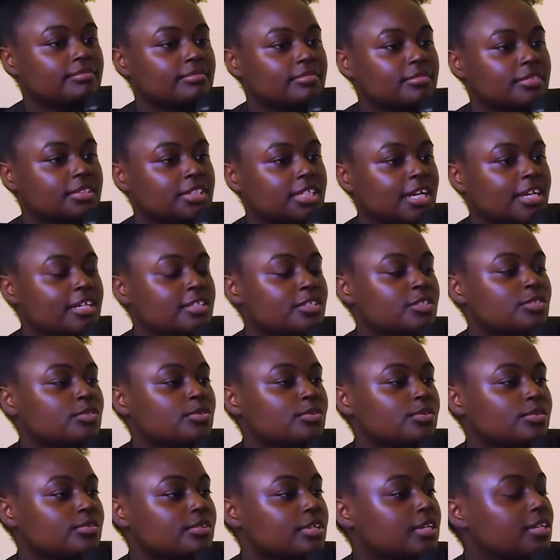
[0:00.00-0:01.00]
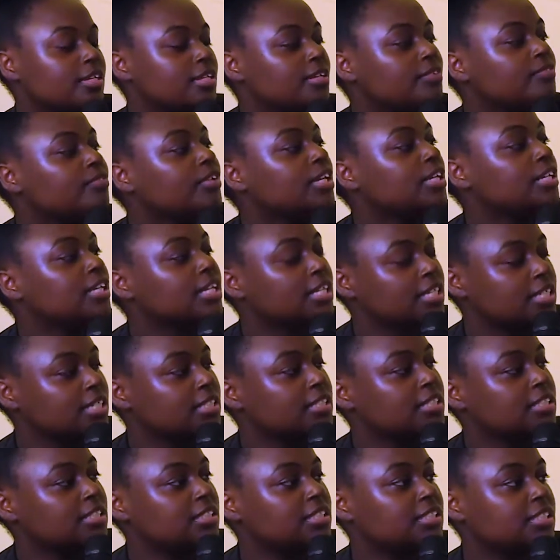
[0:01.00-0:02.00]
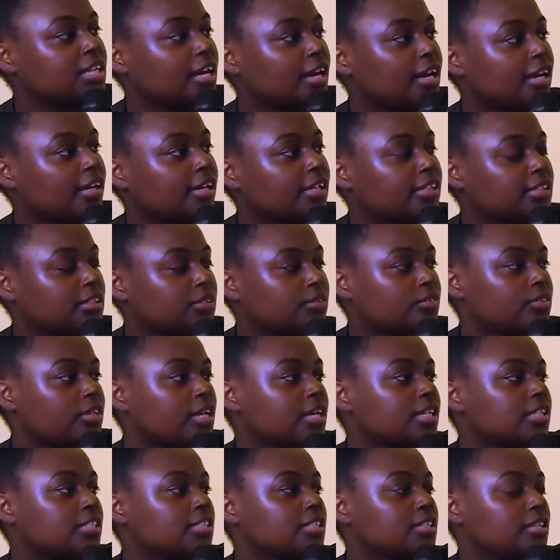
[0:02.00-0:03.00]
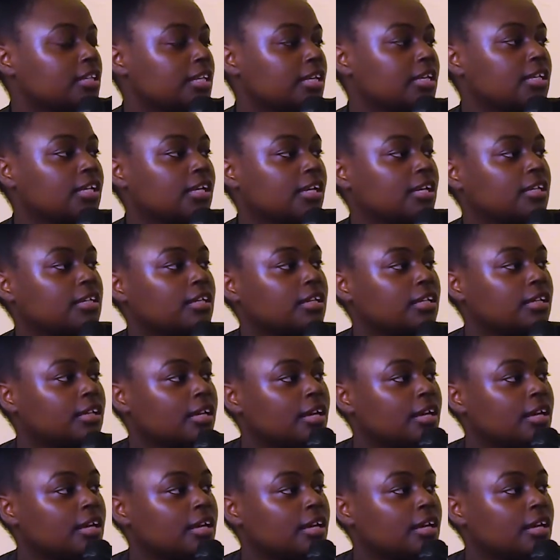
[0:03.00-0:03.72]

trying to even eat junk so that they can